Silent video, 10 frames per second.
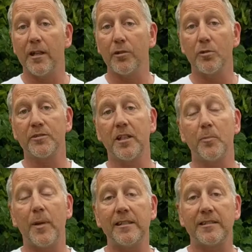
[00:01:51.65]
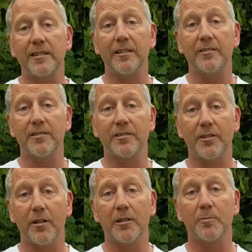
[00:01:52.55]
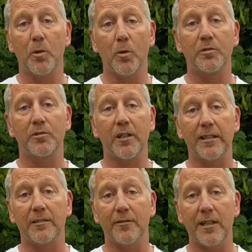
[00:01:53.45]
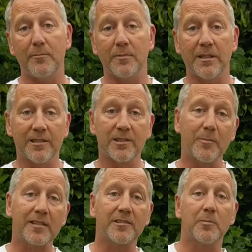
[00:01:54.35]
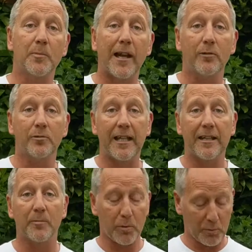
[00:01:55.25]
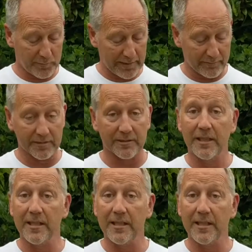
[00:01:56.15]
and also Ben Skinner's signed portrait of him smashing a barrel down at Porthleven.